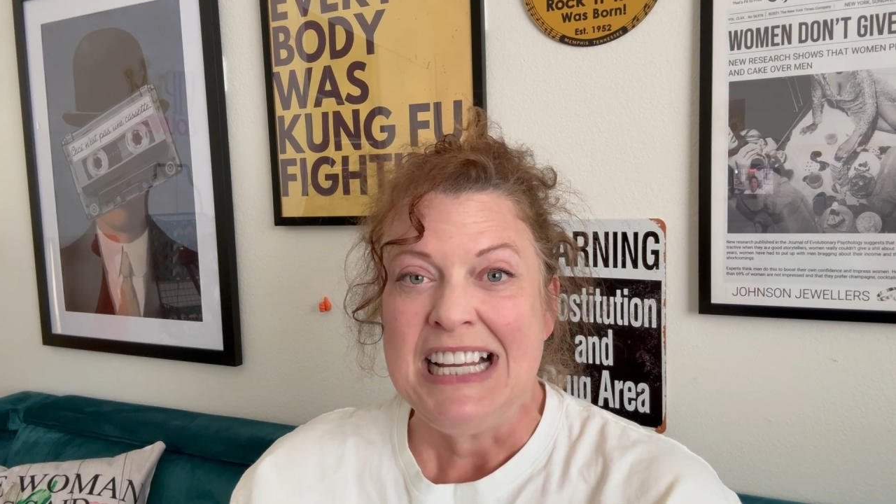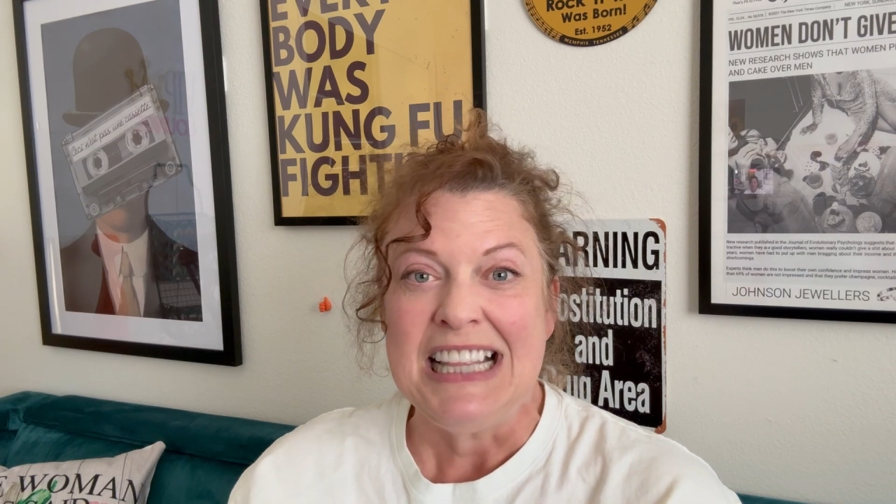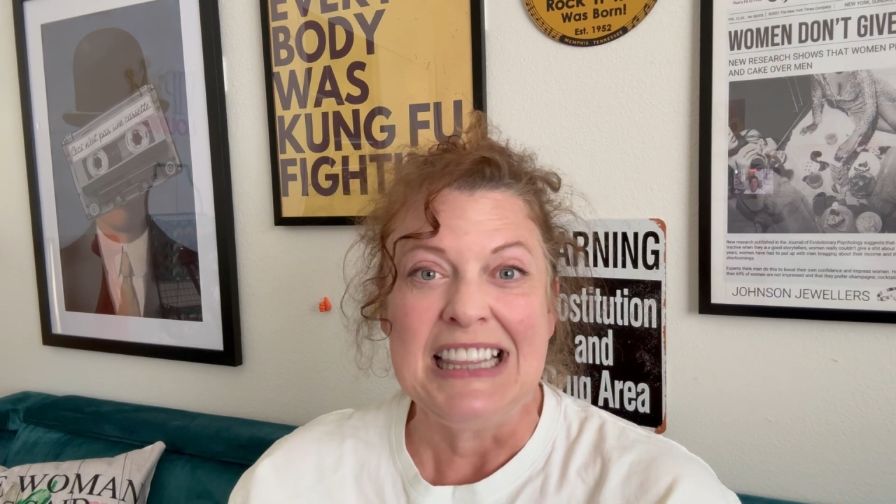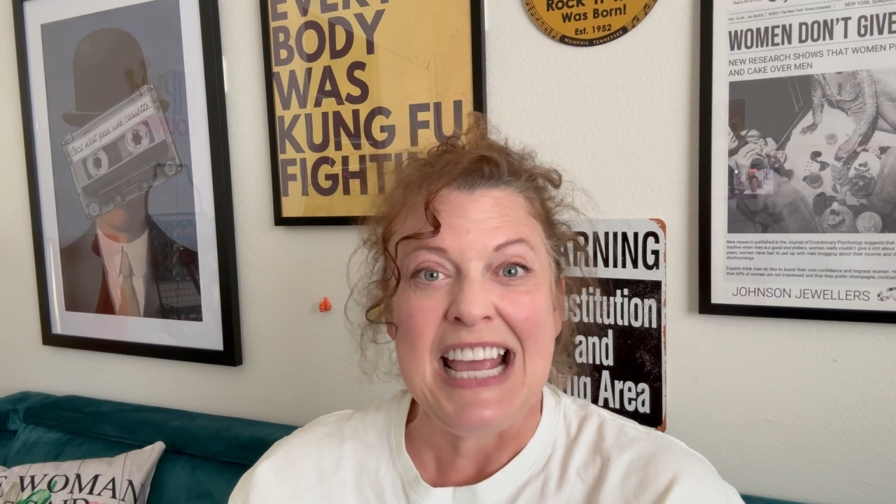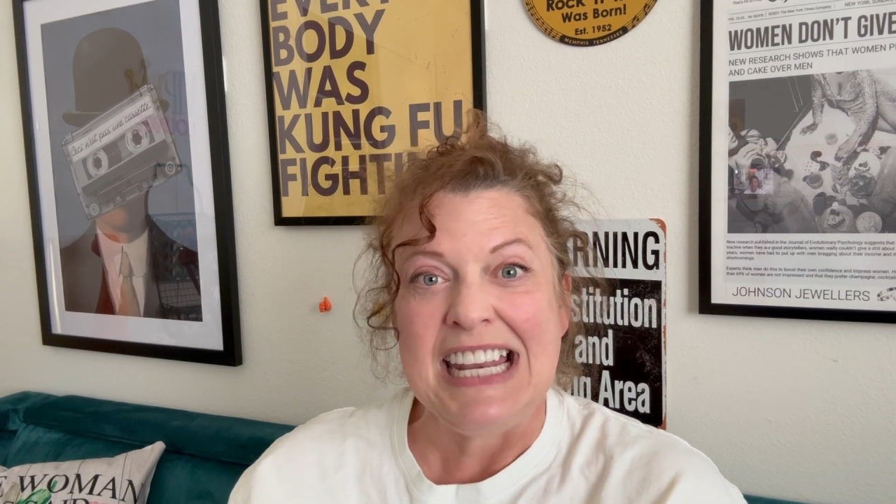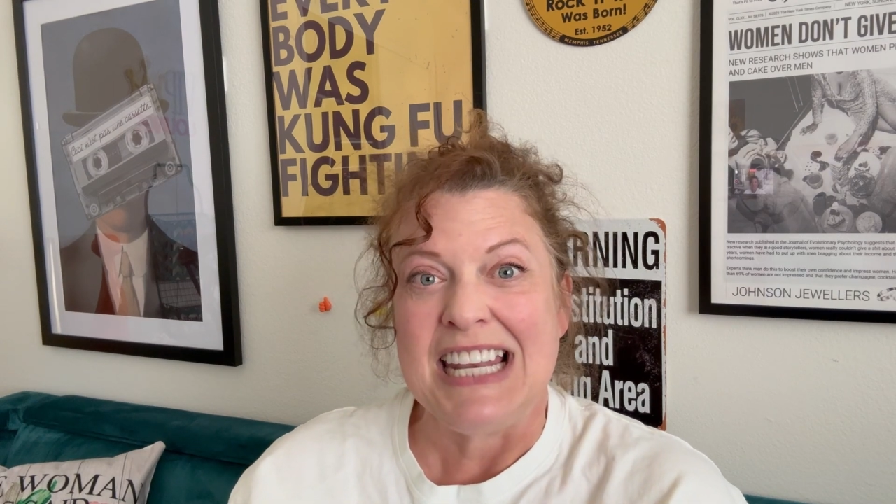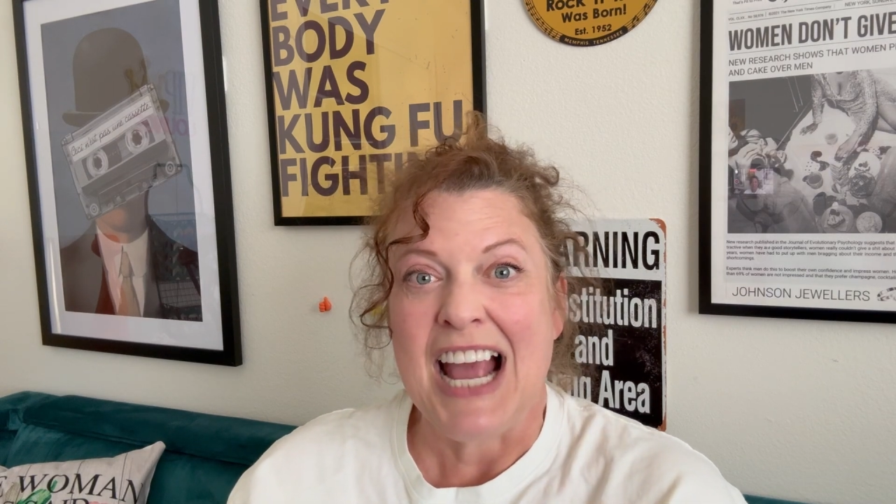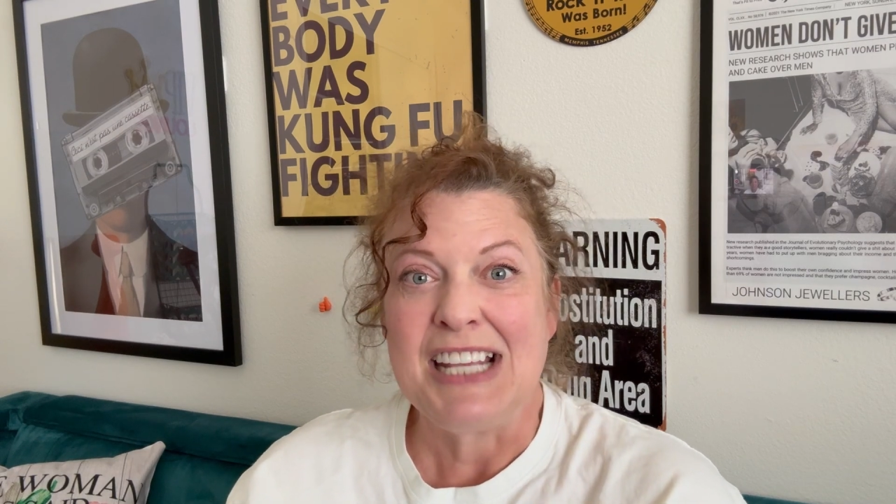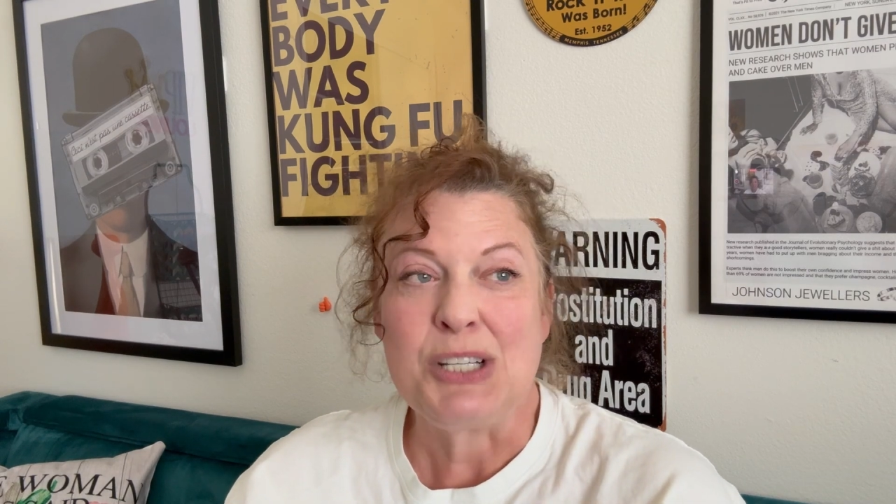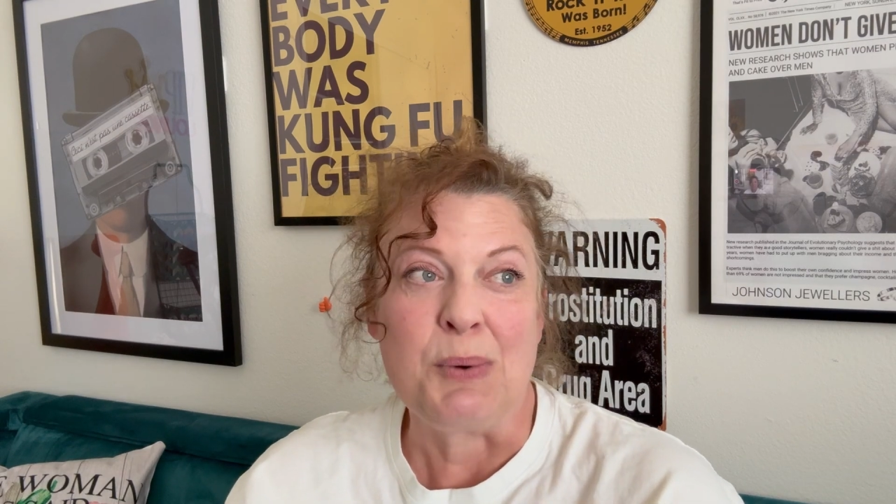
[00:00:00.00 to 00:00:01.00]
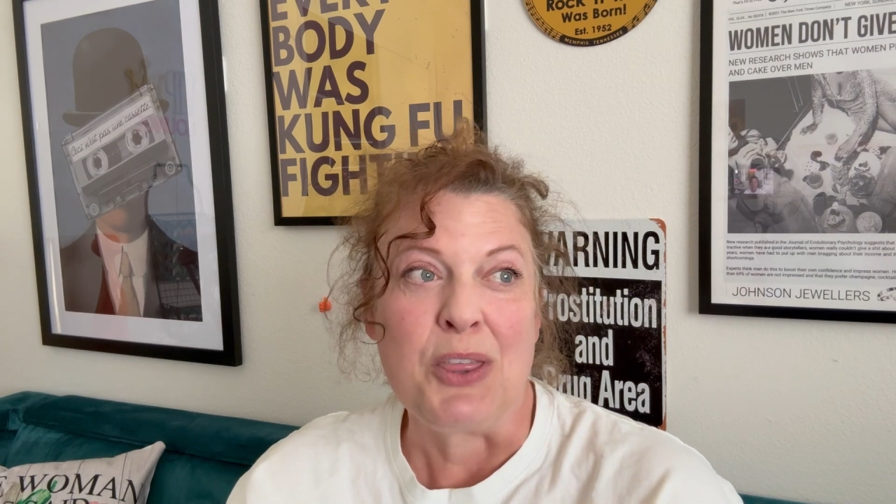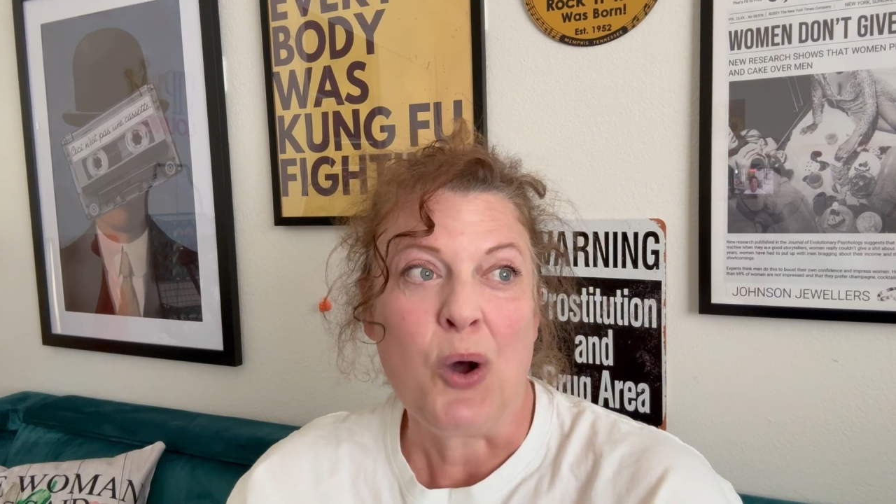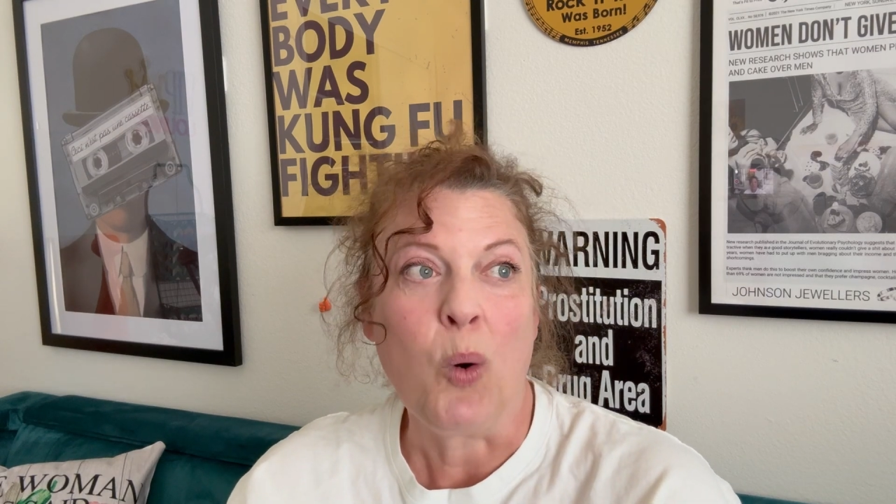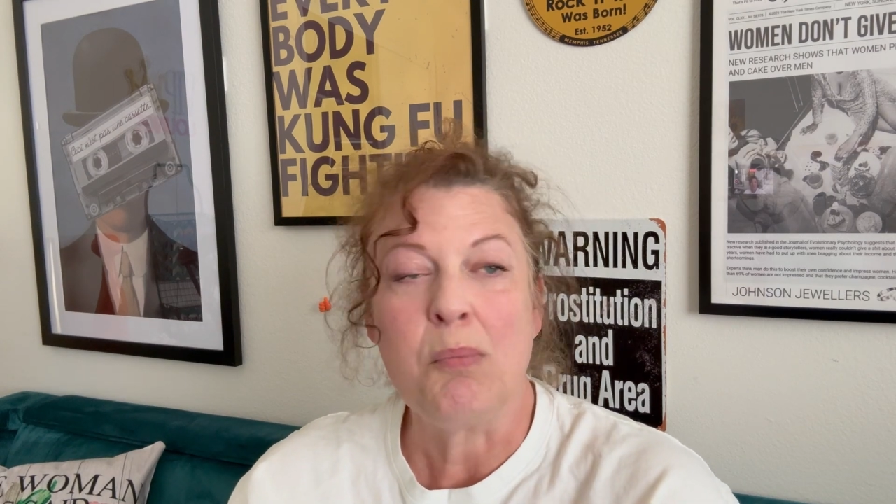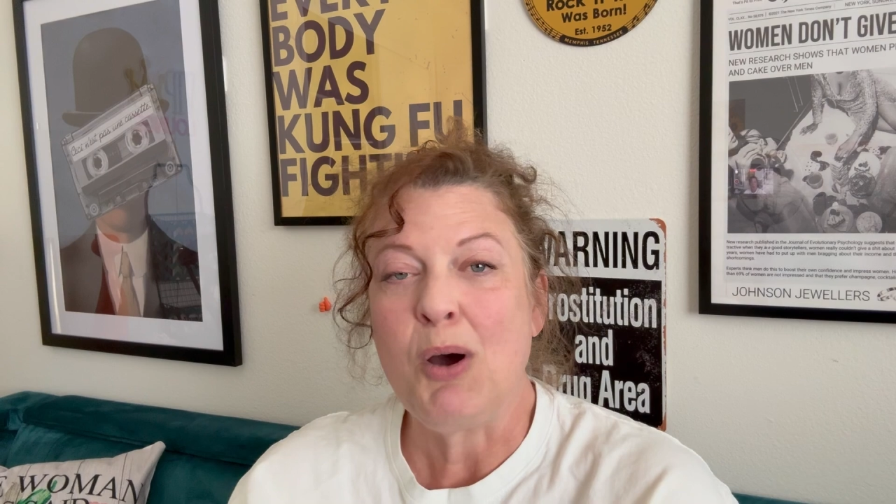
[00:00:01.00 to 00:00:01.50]
late nights with
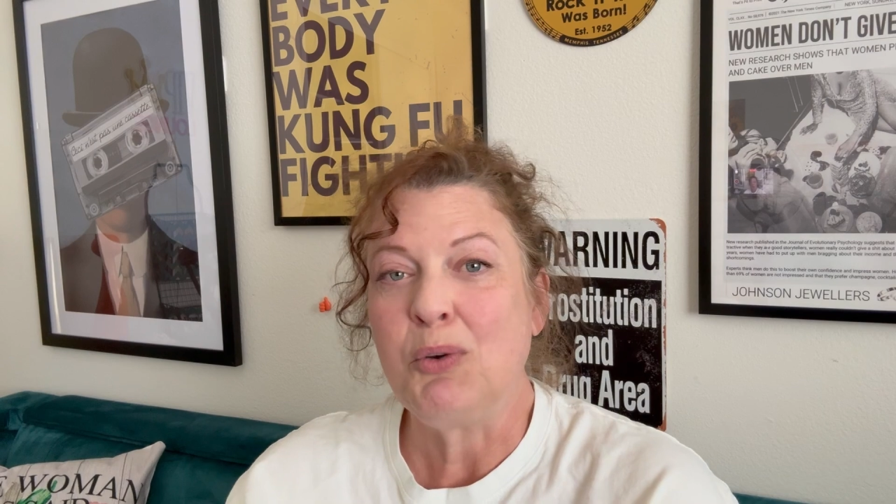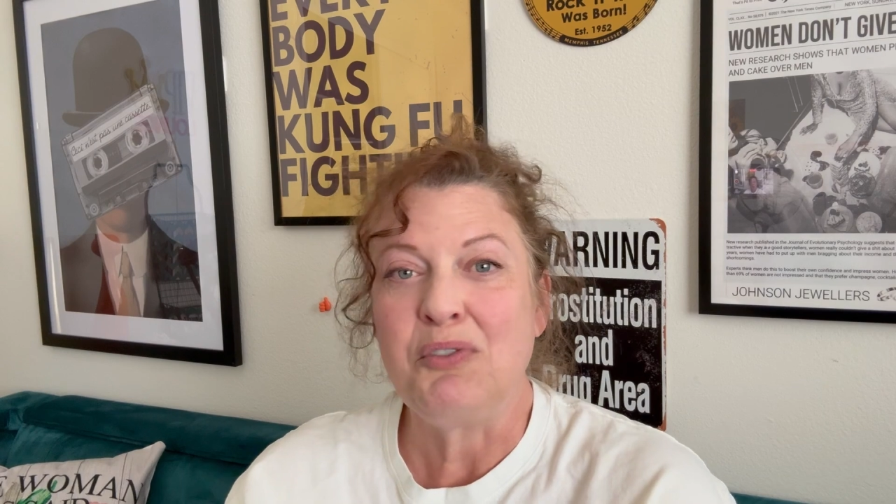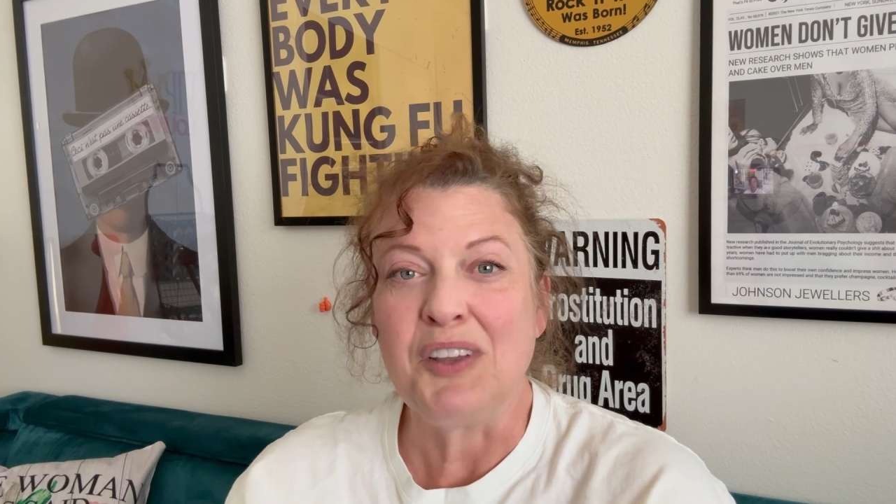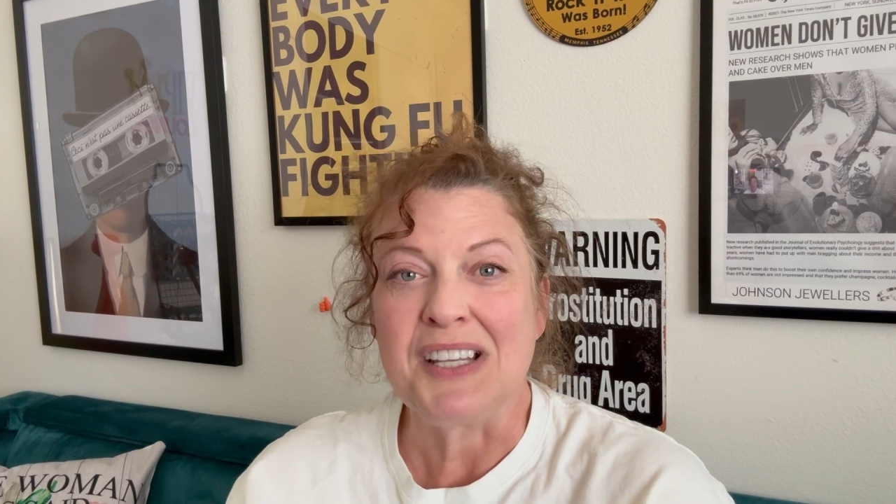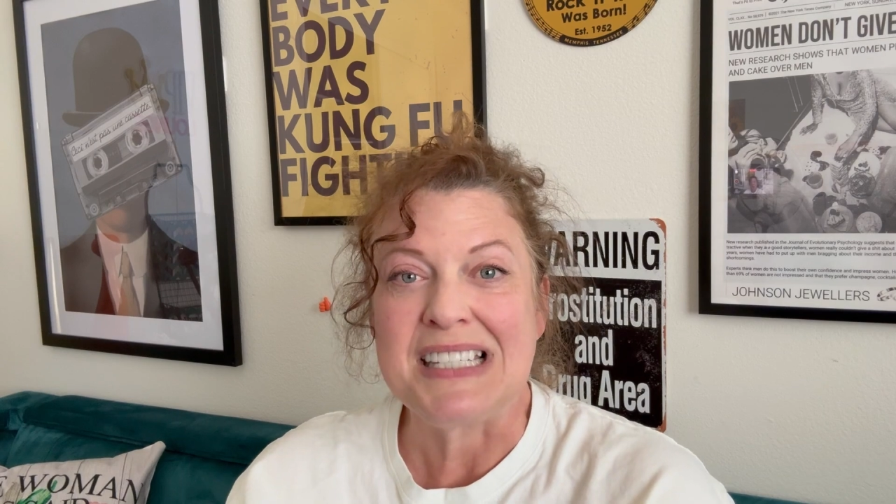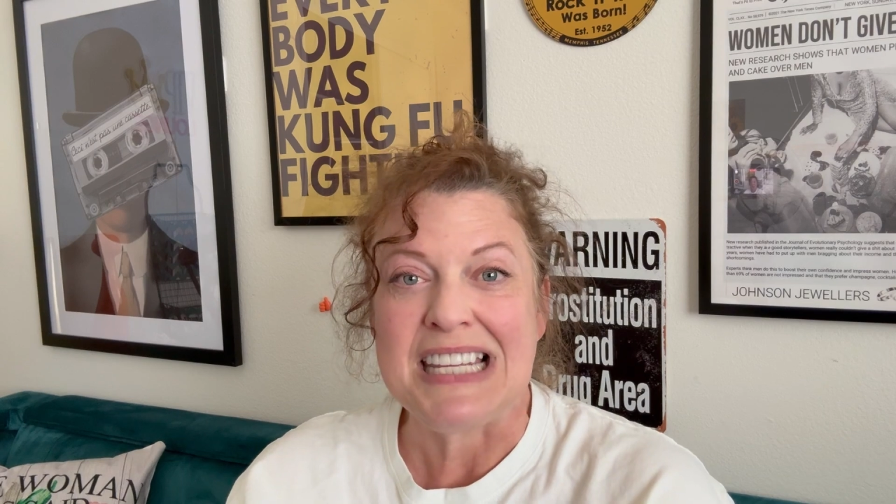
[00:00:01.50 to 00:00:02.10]
hormone-filled